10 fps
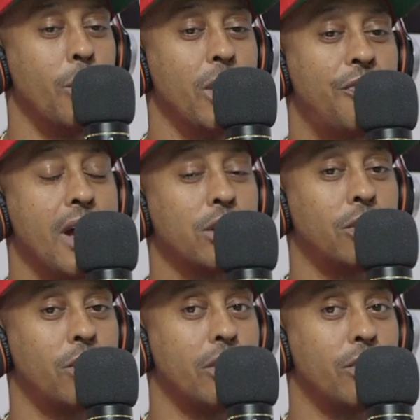when we found
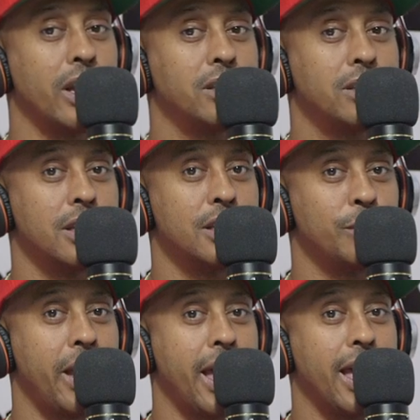the red rangers in his
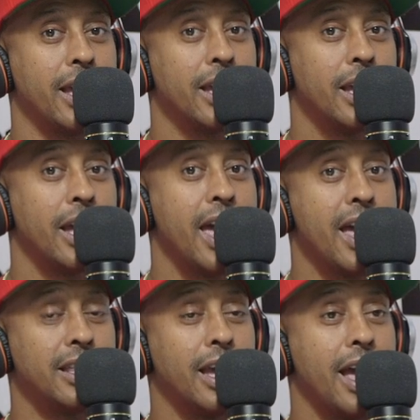bag,
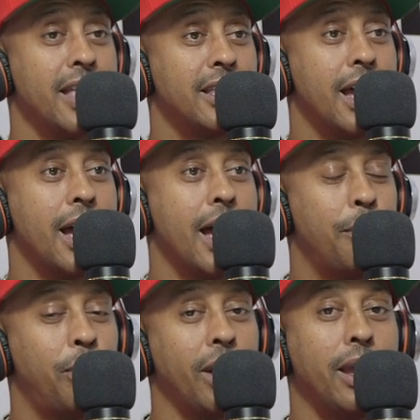at the at that I
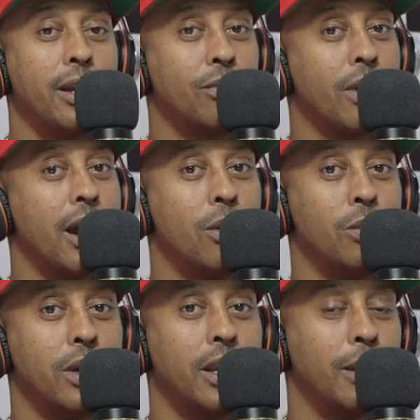played
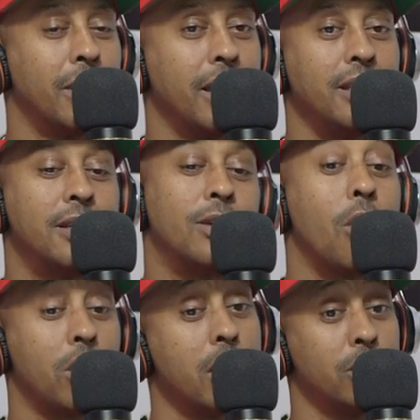around with him and he said,
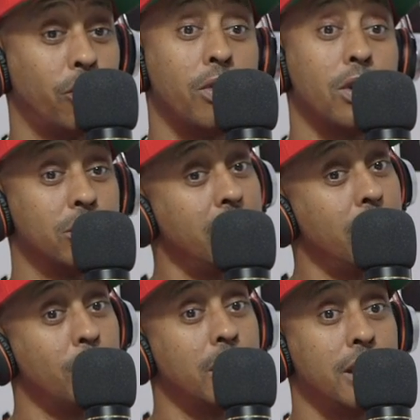"No, cuss real,
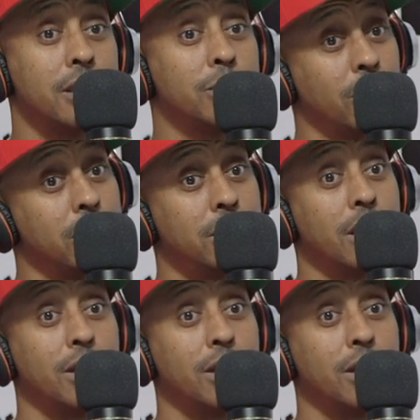take one of these." I'm trying. I, to